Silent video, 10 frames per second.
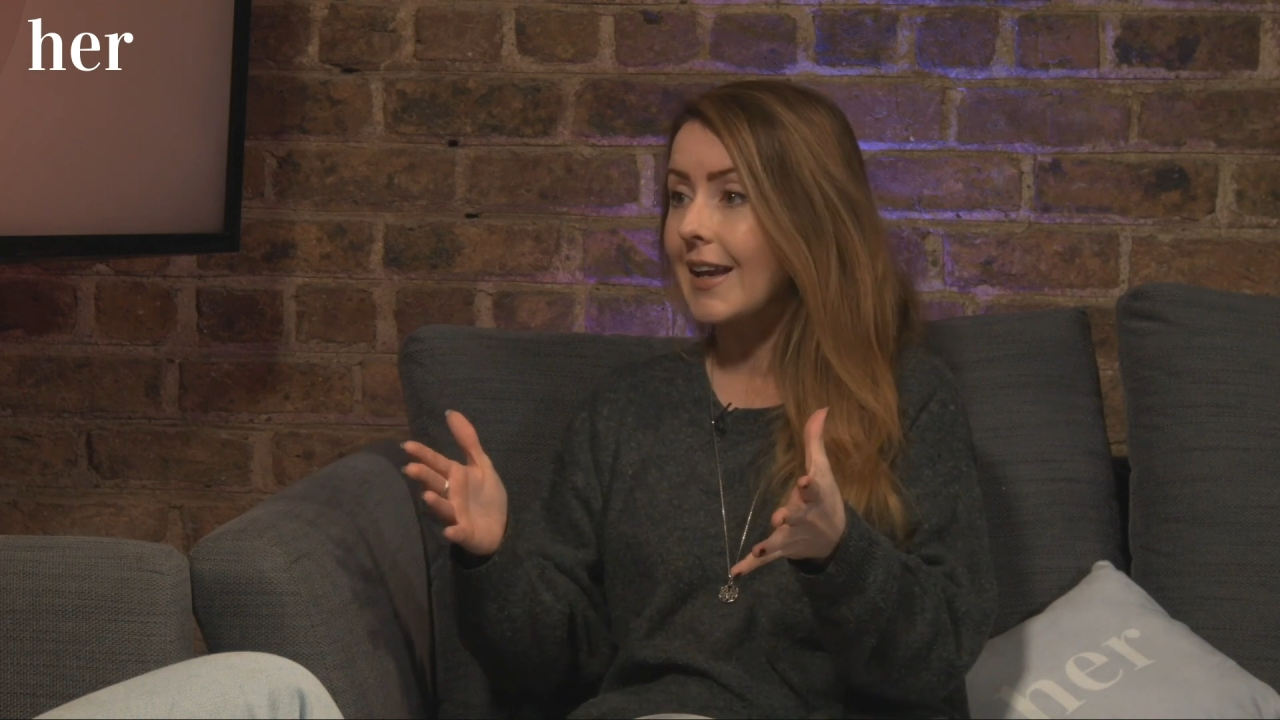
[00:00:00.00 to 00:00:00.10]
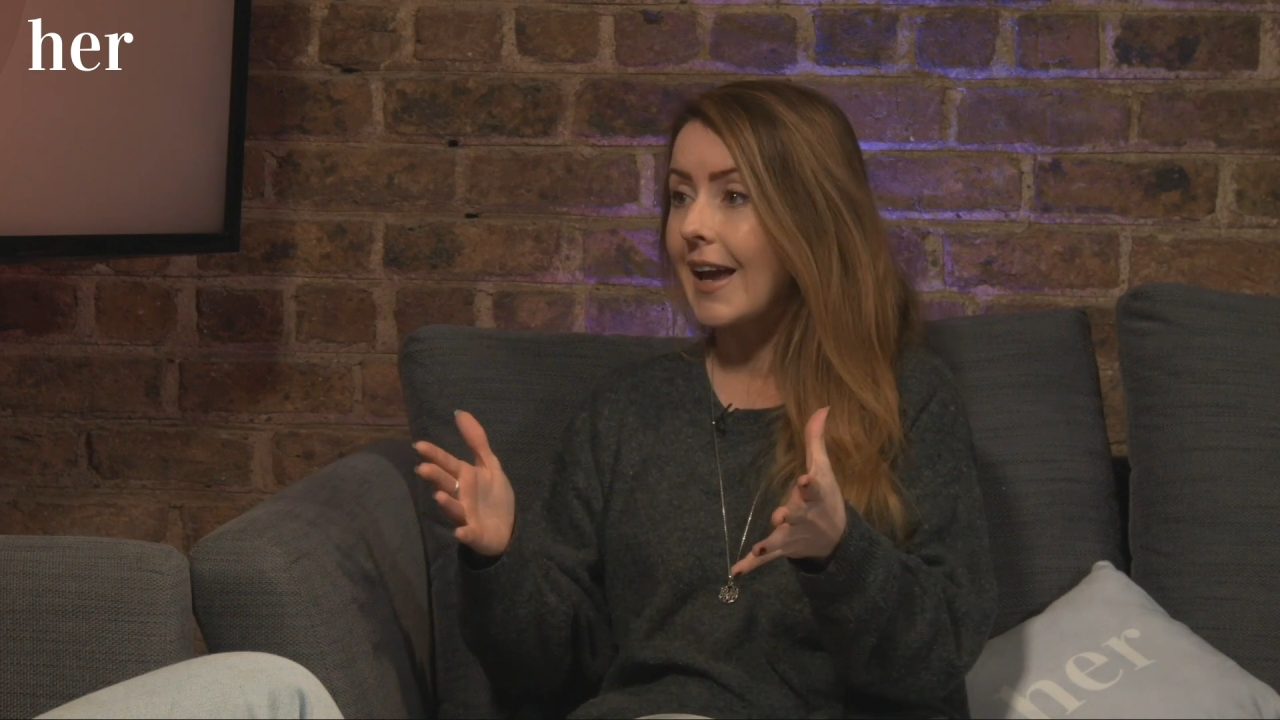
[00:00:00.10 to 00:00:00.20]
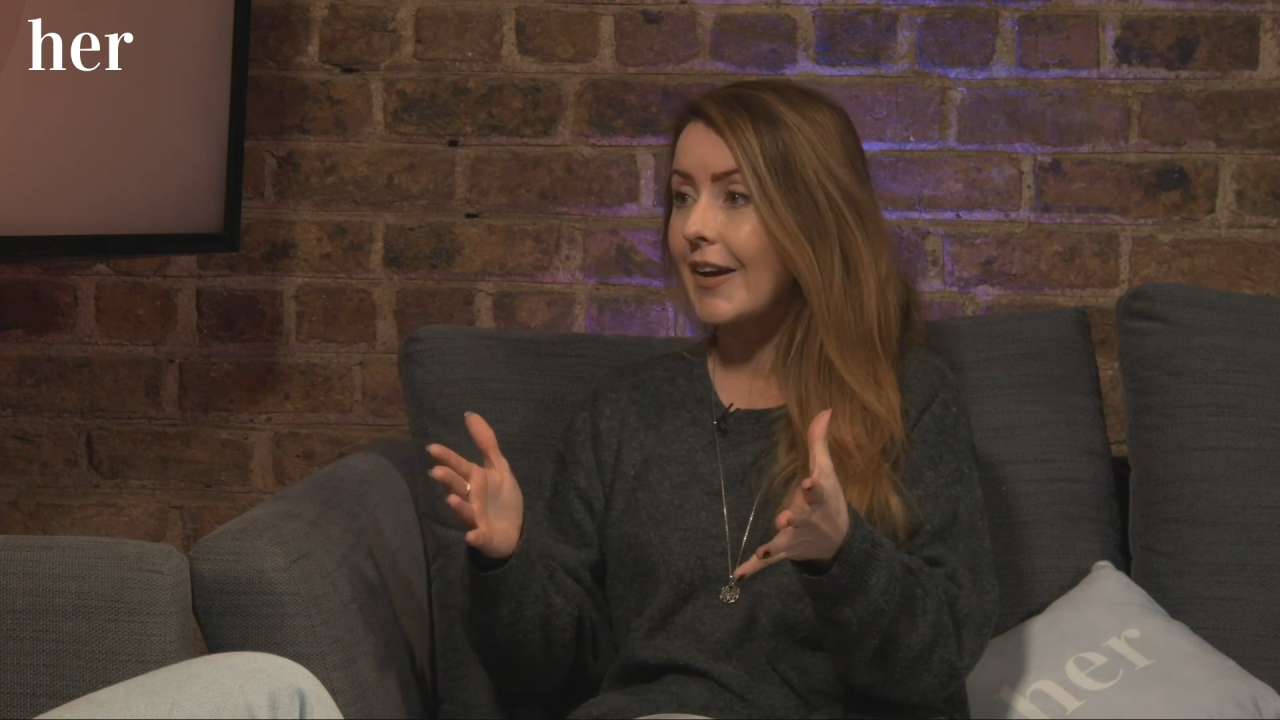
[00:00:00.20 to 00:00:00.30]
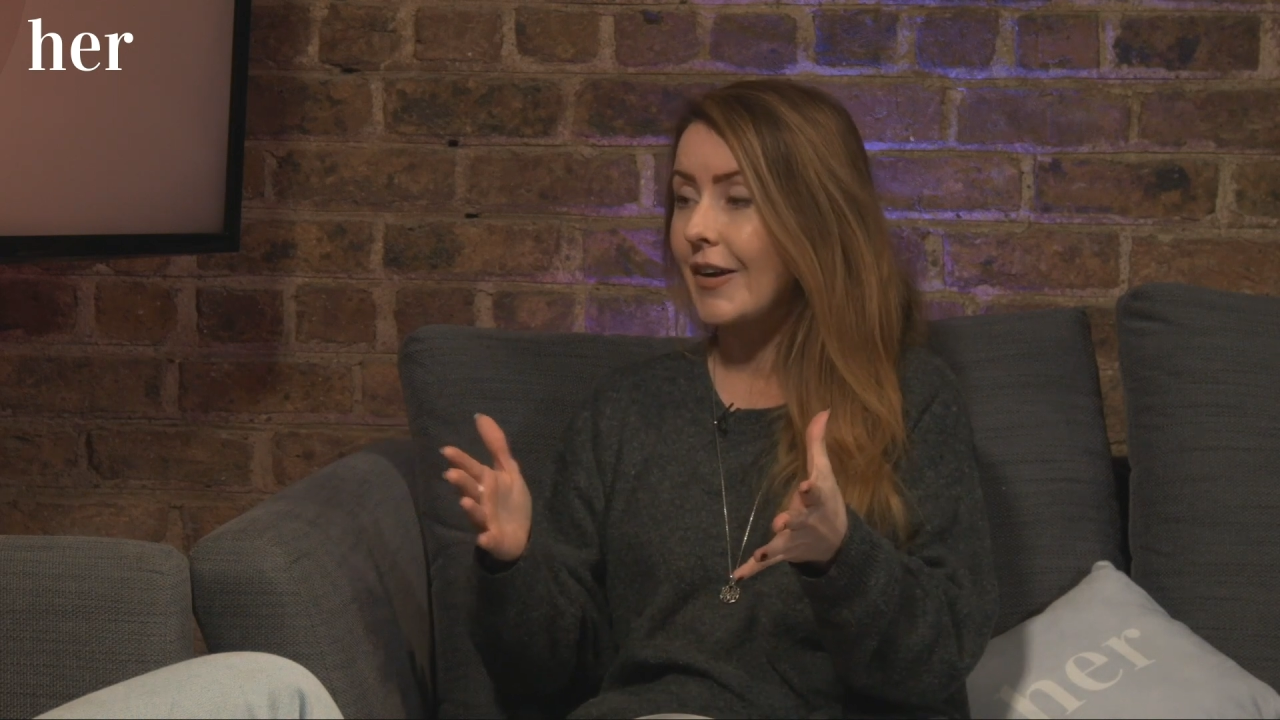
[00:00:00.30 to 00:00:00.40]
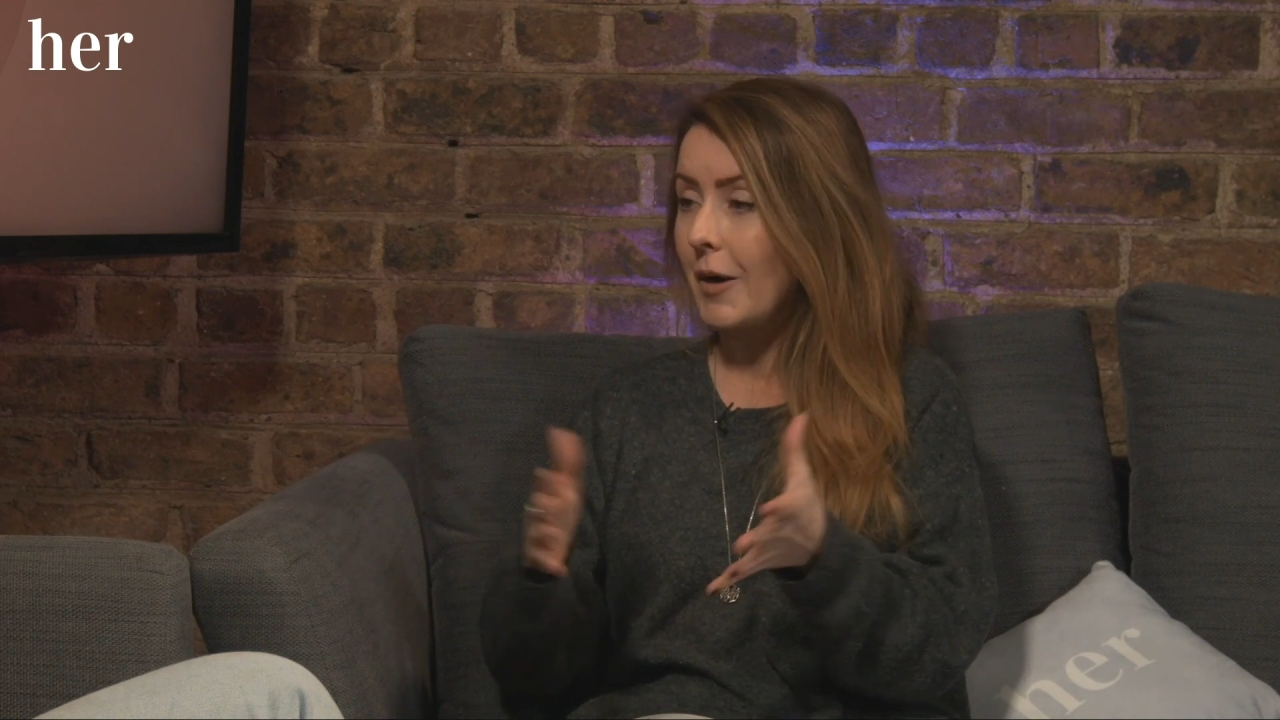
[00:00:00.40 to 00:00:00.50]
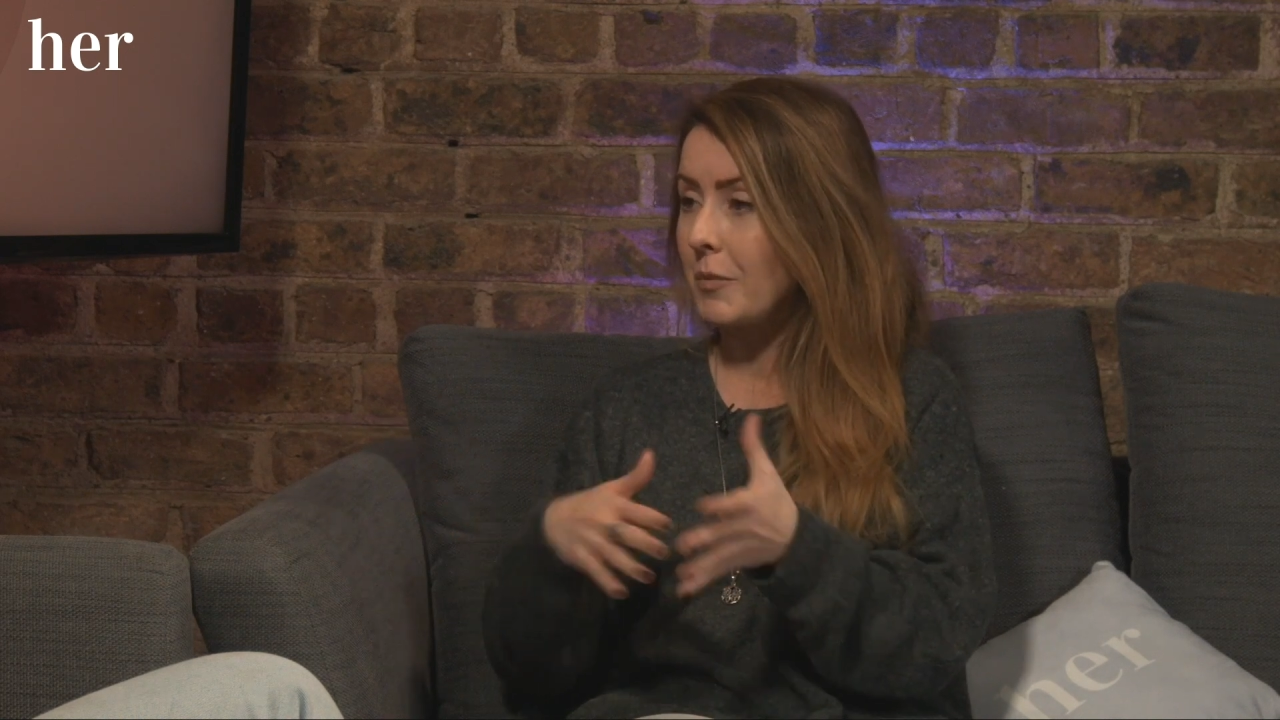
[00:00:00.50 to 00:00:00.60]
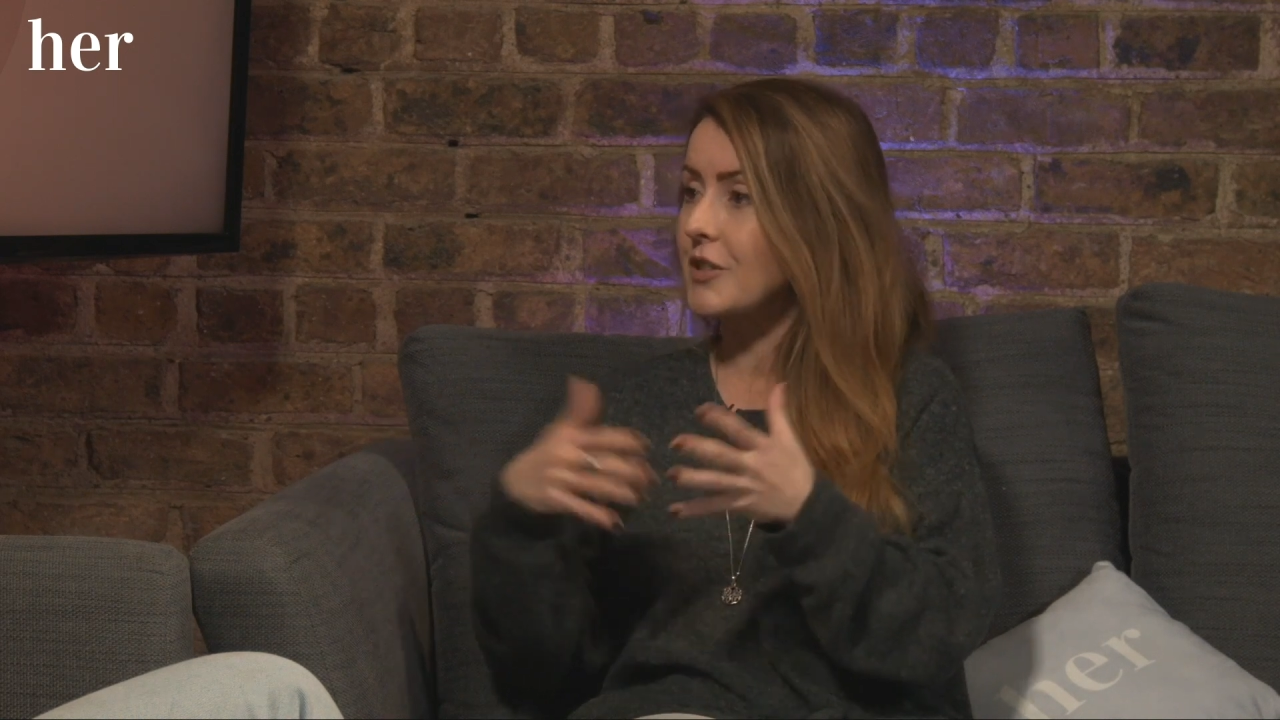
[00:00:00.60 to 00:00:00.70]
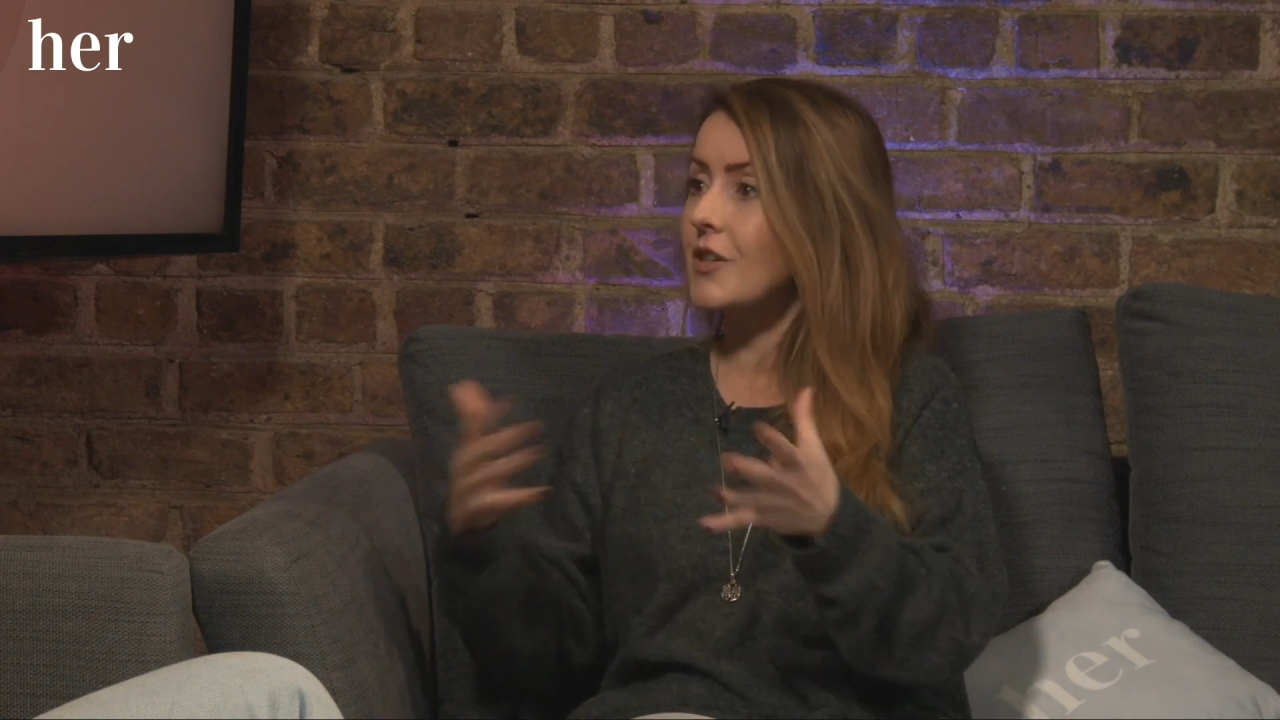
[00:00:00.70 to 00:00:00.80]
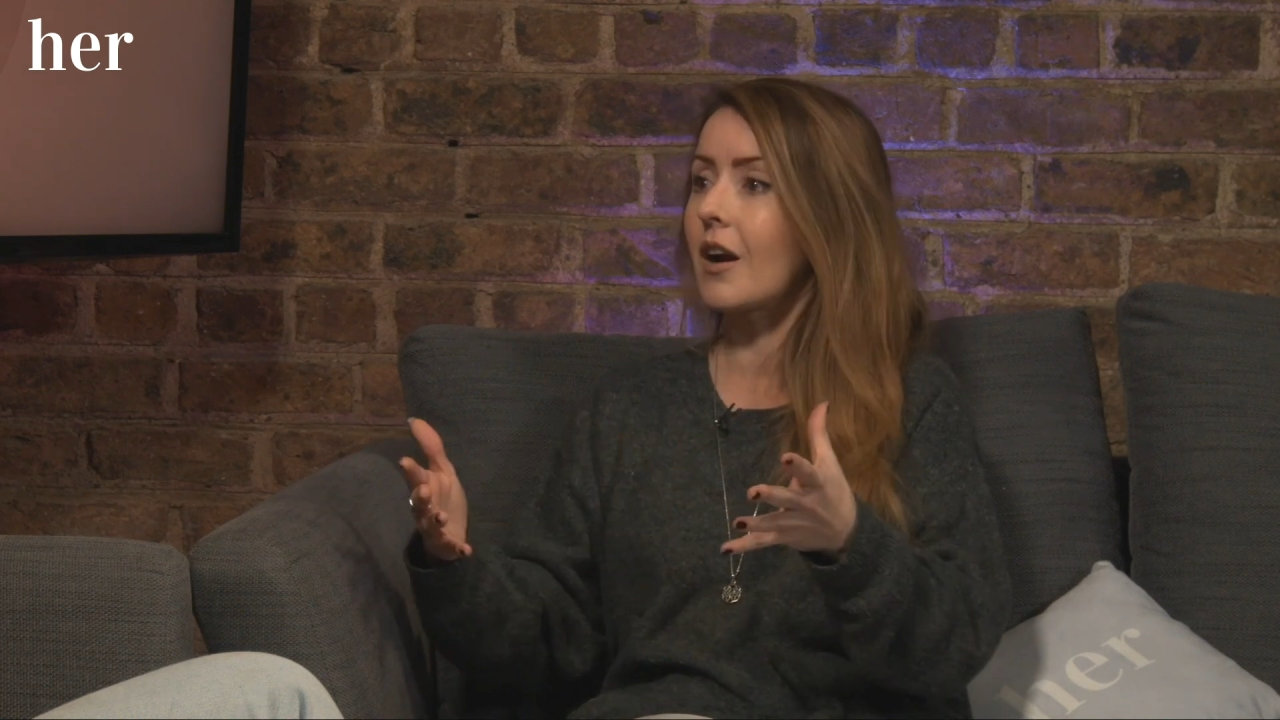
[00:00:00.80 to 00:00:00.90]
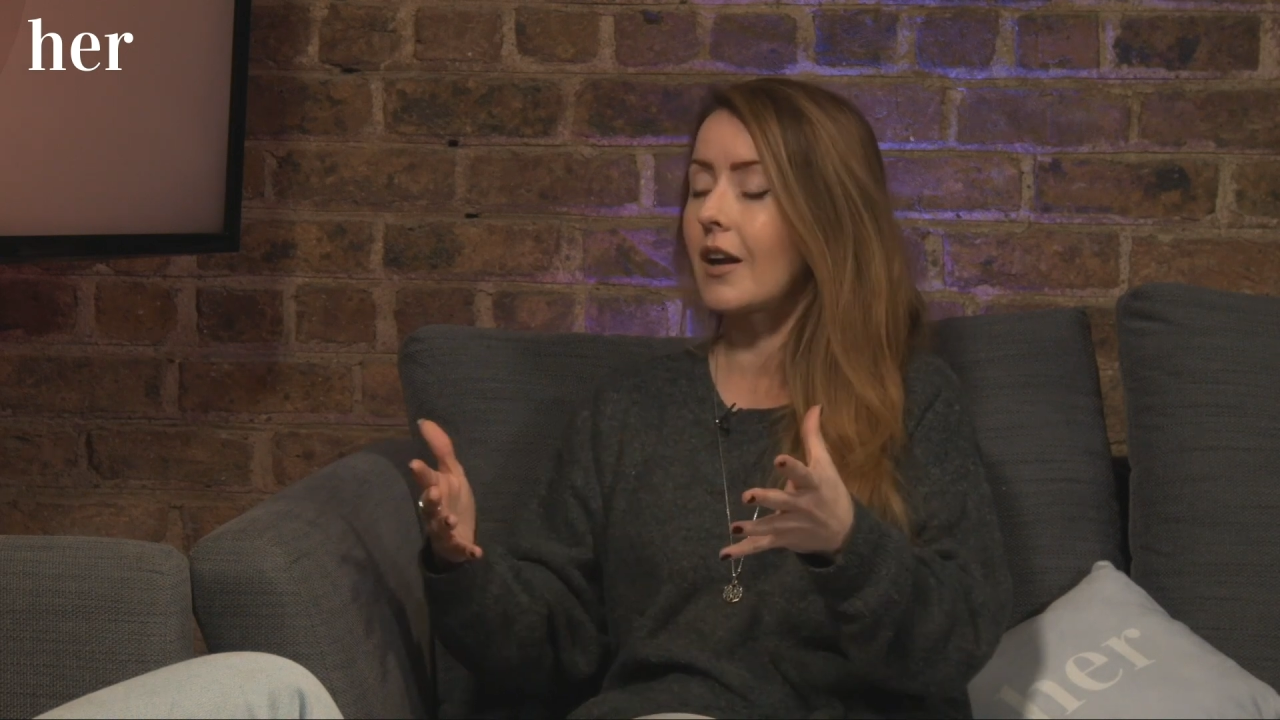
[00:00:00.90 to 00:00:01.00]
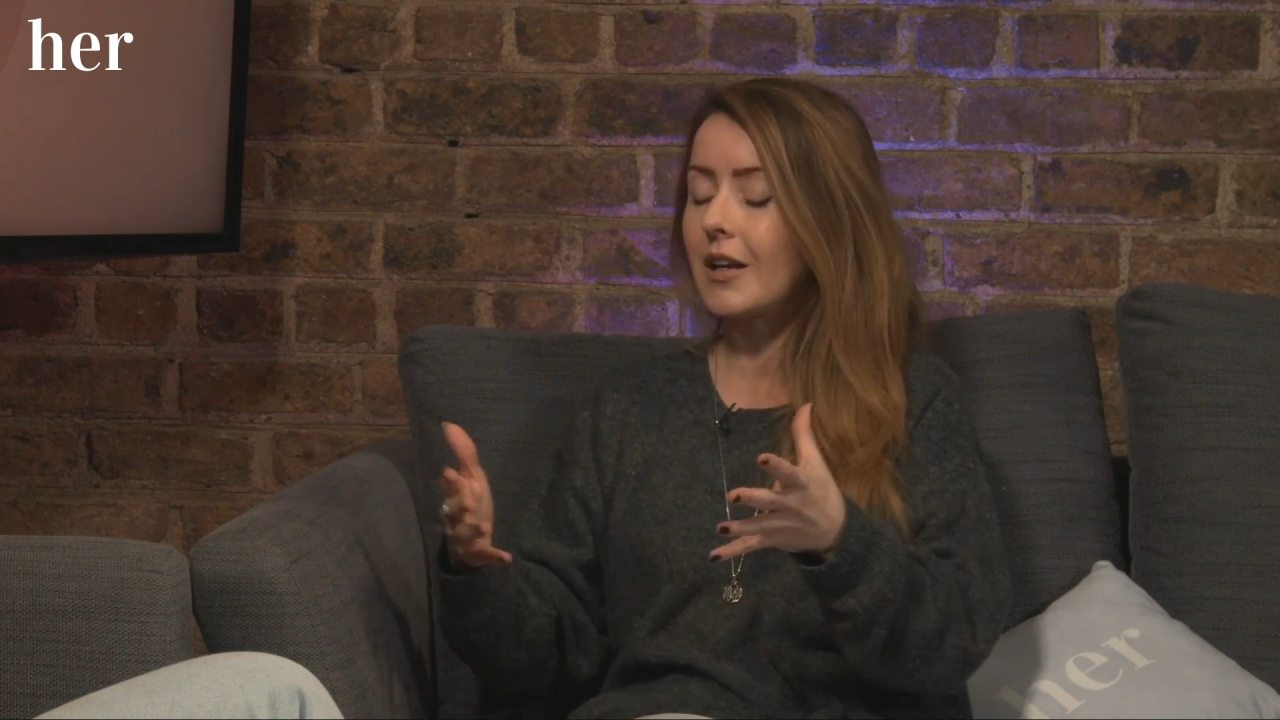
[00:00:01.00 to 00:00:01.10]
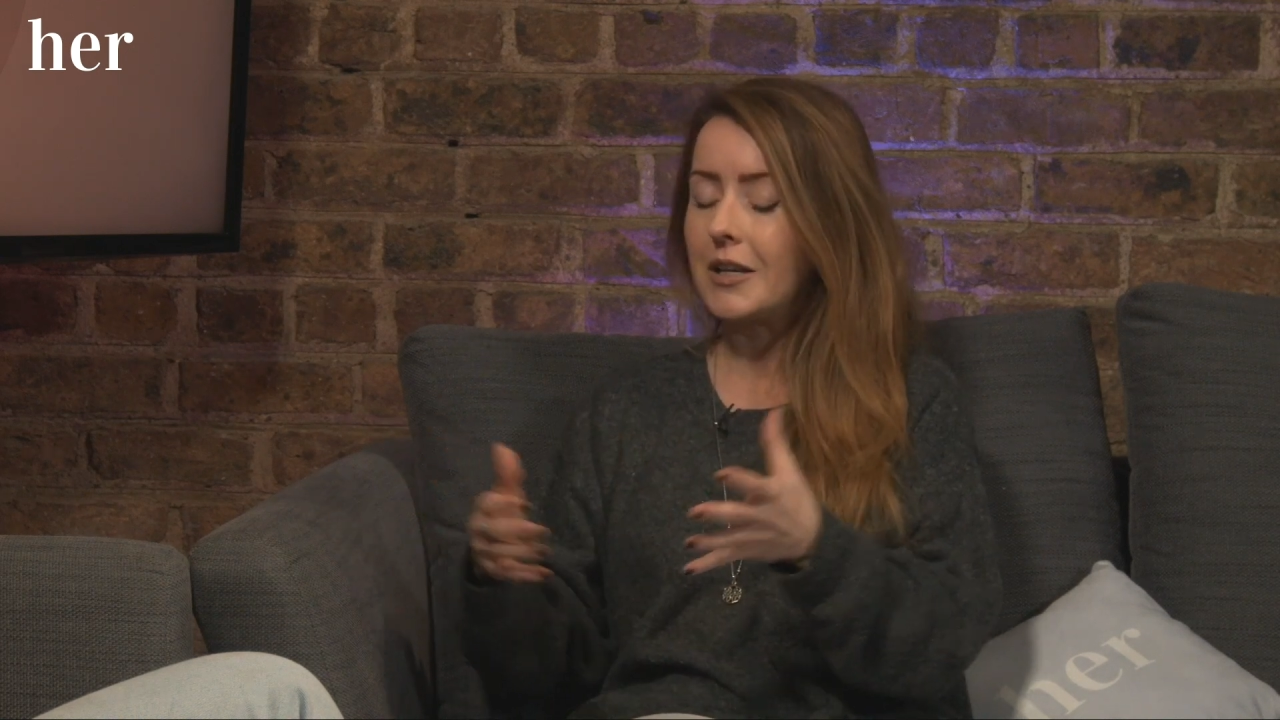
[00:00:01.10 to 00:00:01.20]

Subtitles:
later and we're starting